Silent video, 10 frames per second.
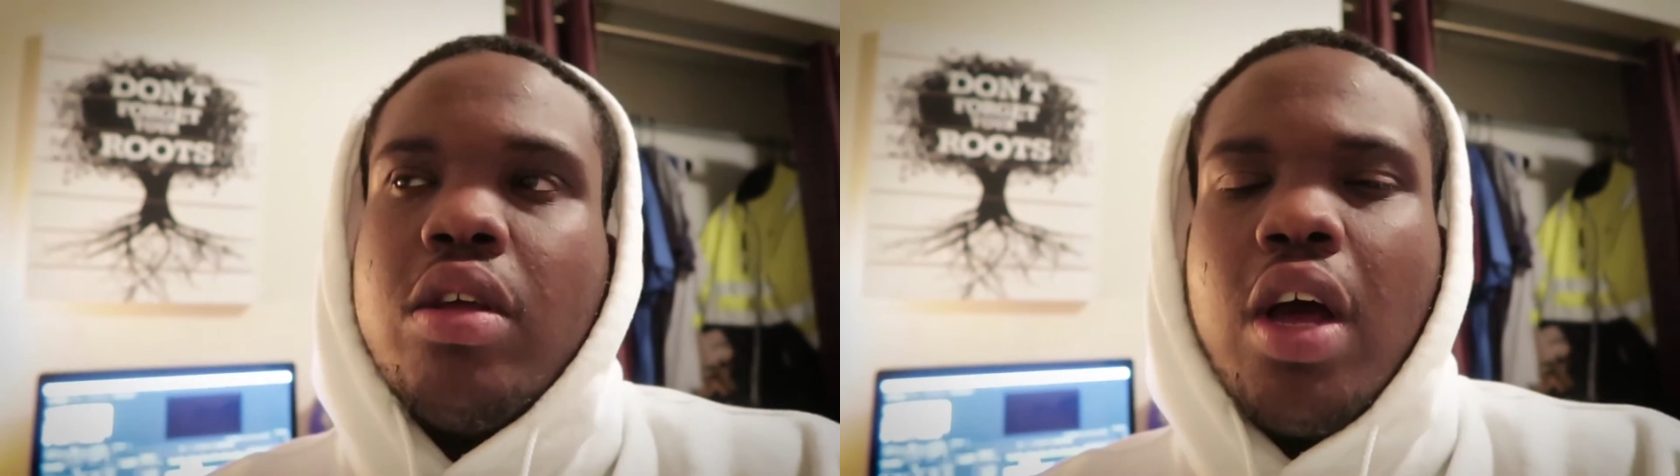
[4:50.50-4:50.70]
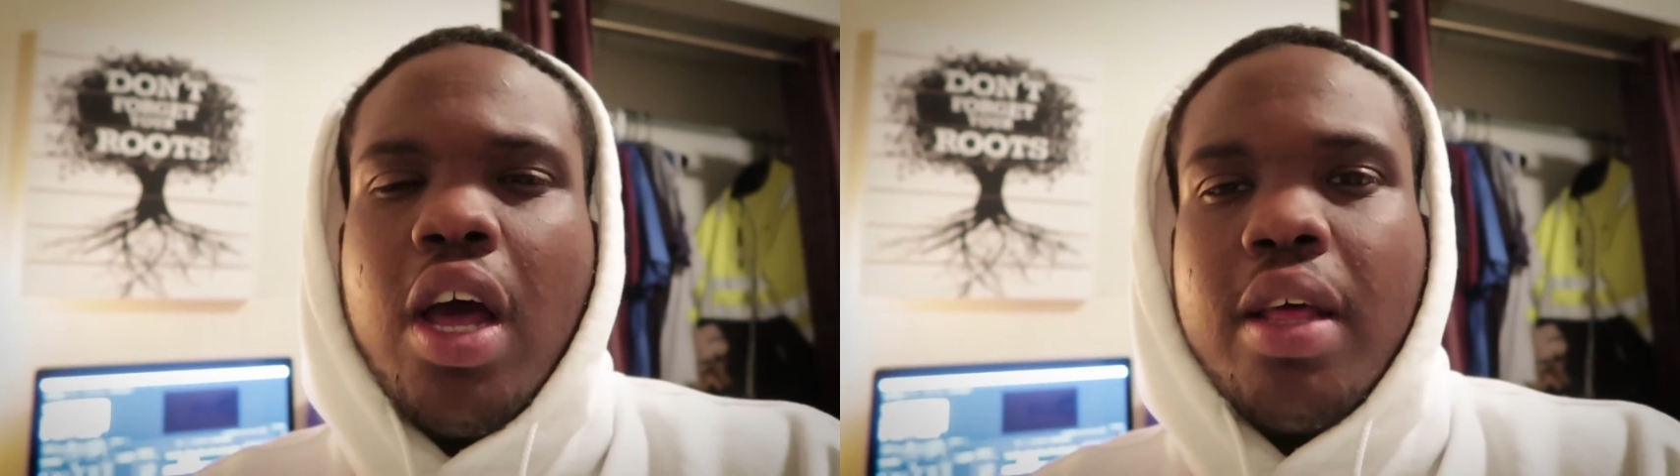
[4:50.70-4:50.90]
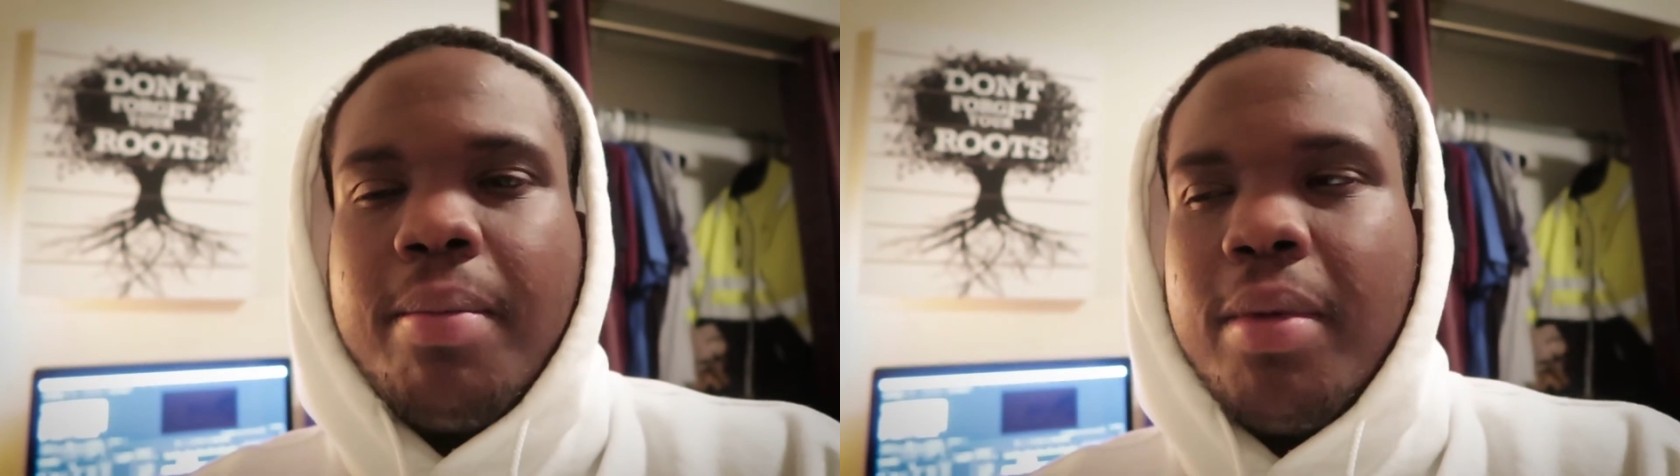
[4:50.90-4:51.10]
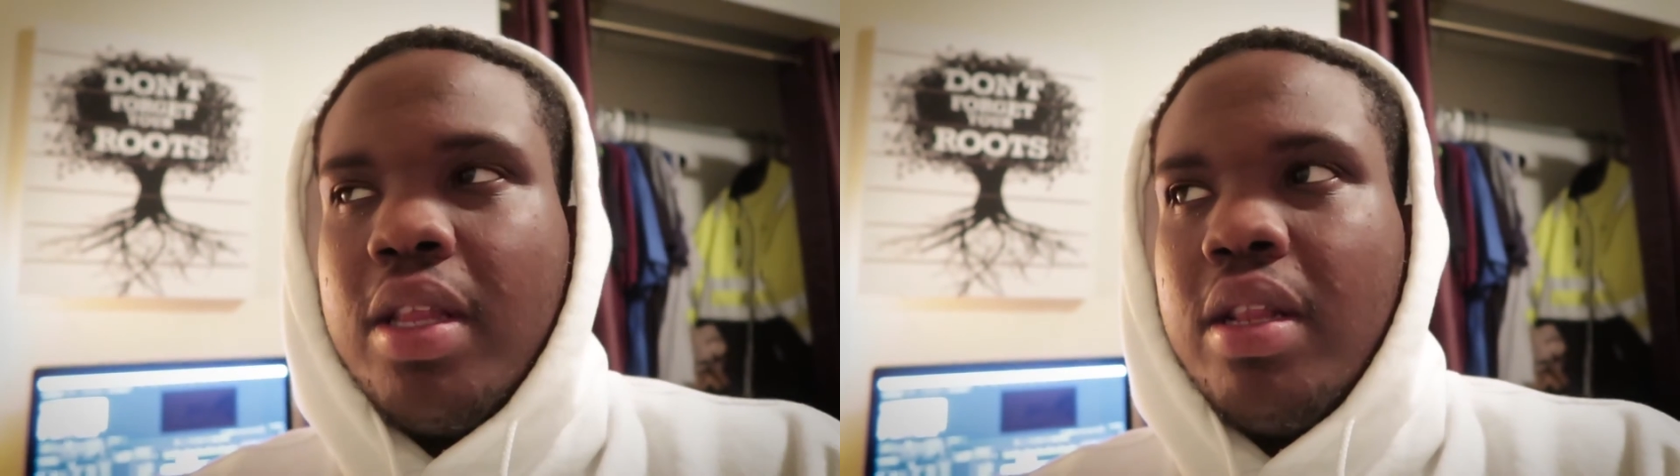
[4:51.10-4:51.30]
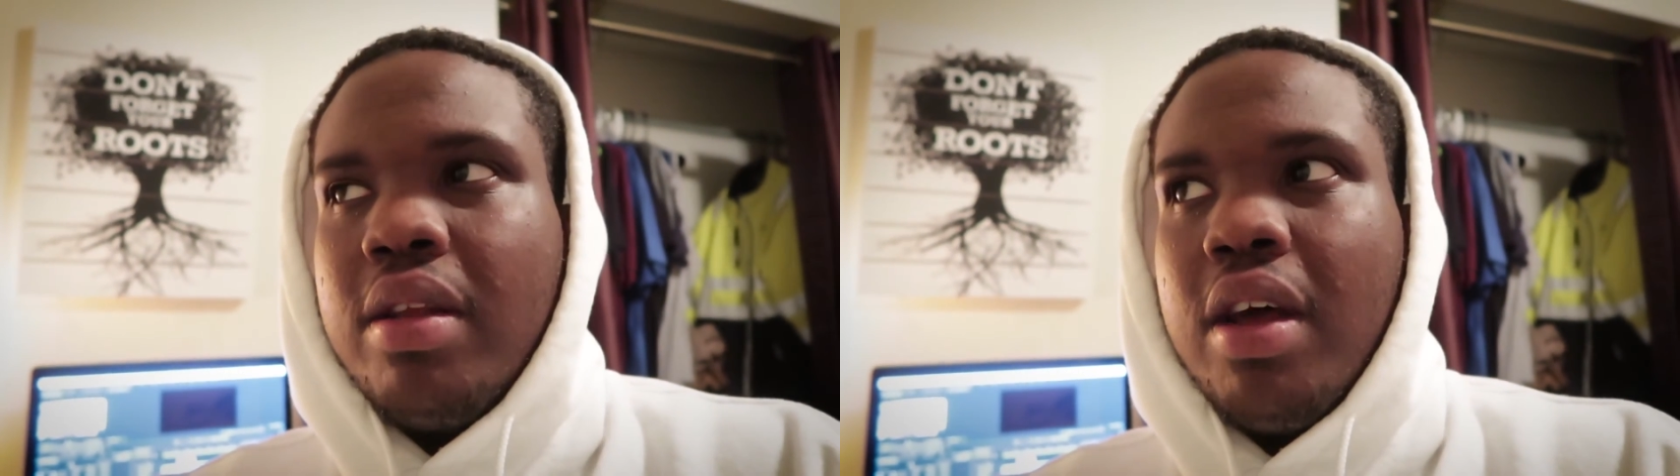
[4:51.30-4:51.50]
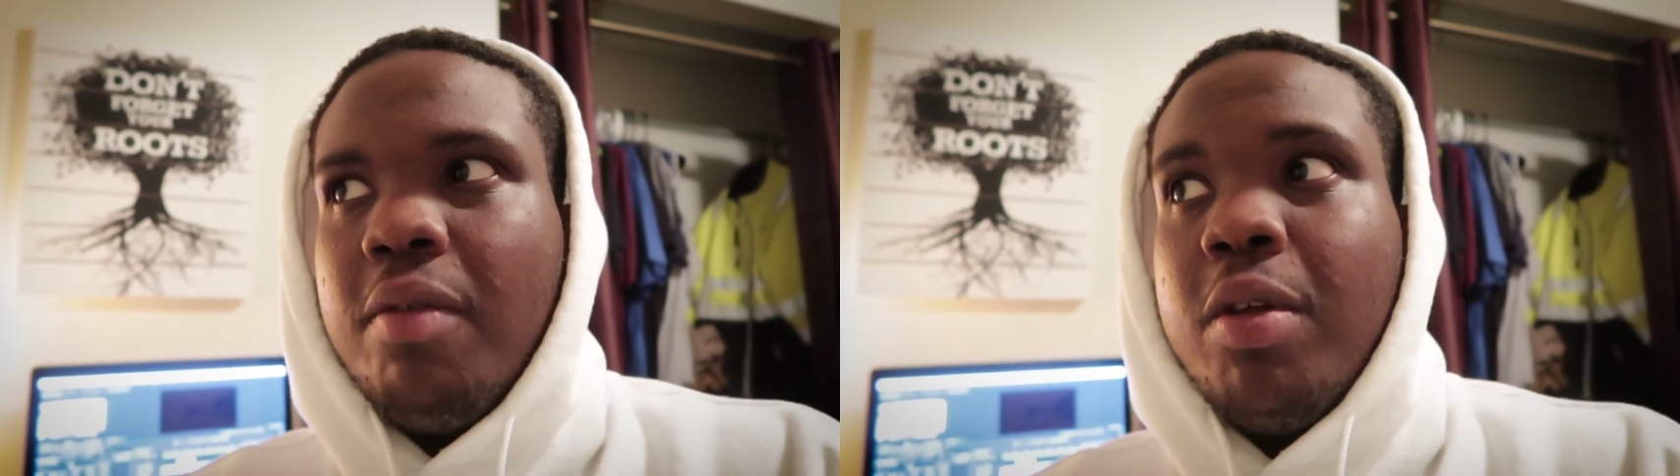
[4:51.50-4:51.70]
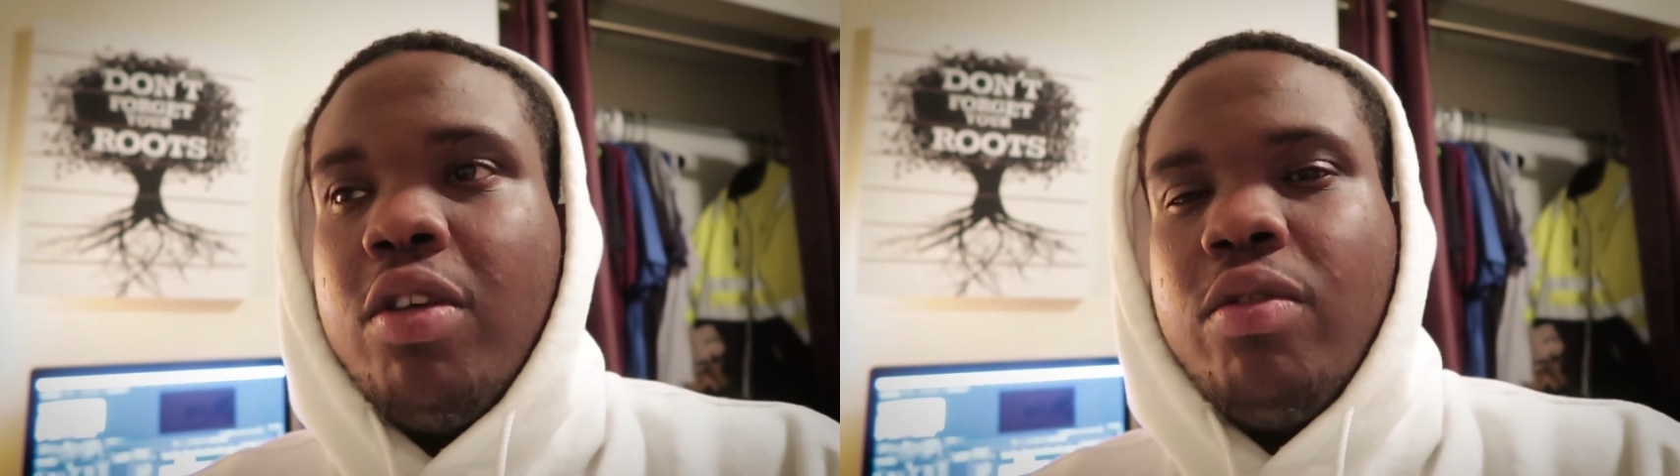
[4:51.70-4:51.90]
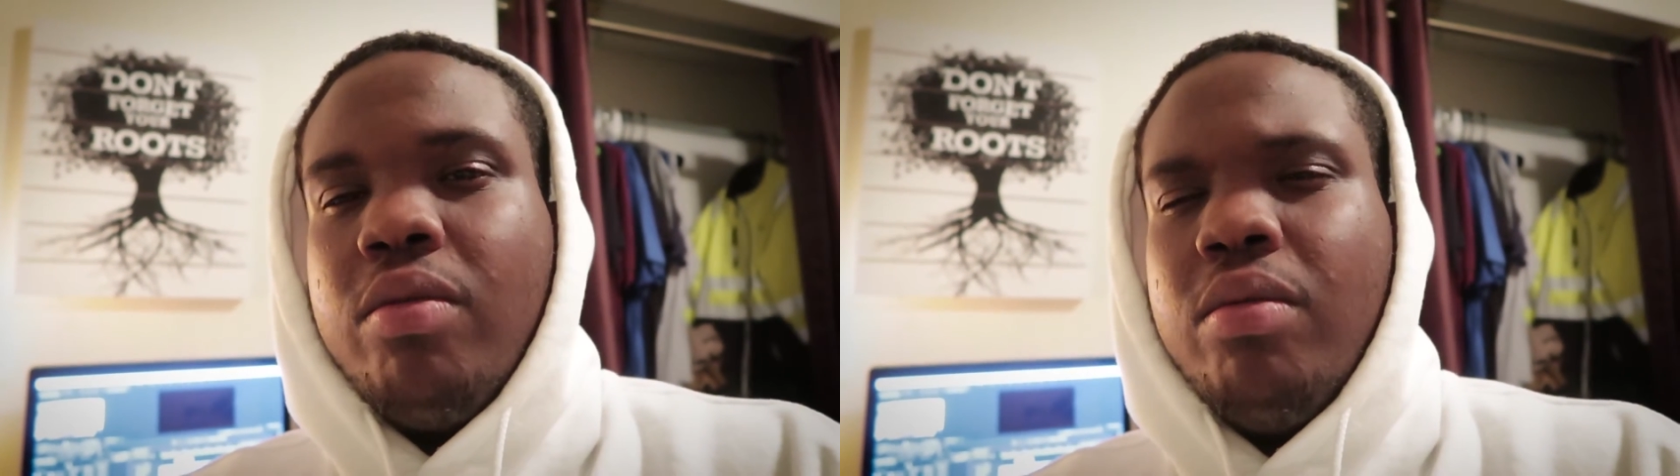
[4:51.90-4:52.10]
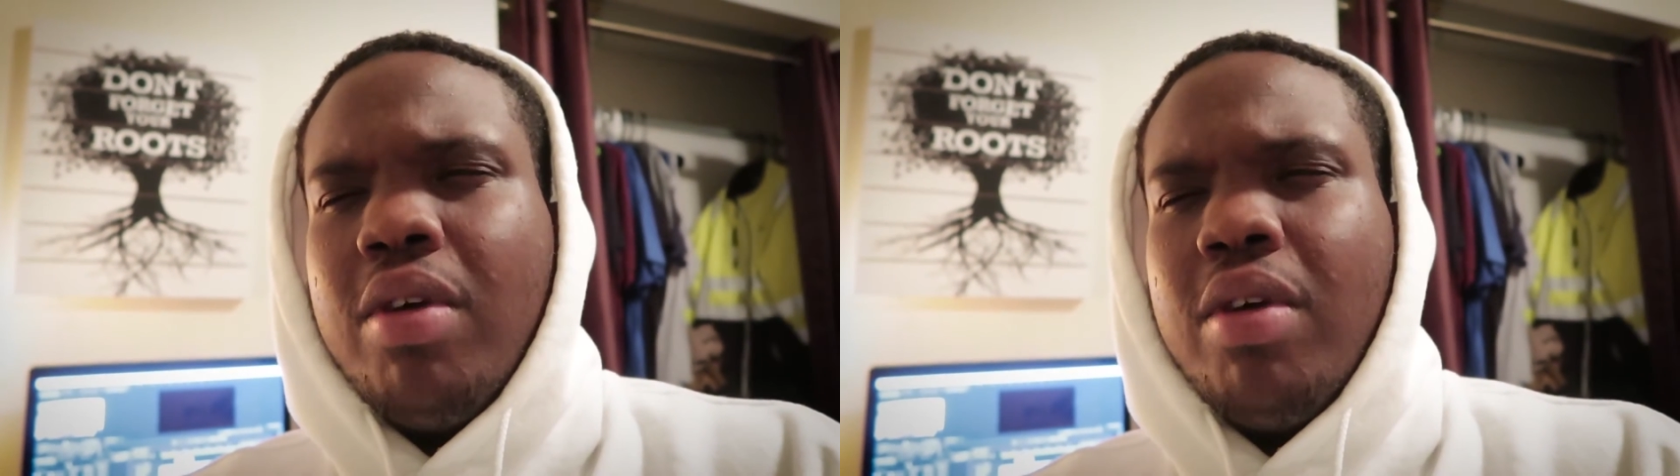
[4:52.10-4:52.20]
You know, I, I mean, I've been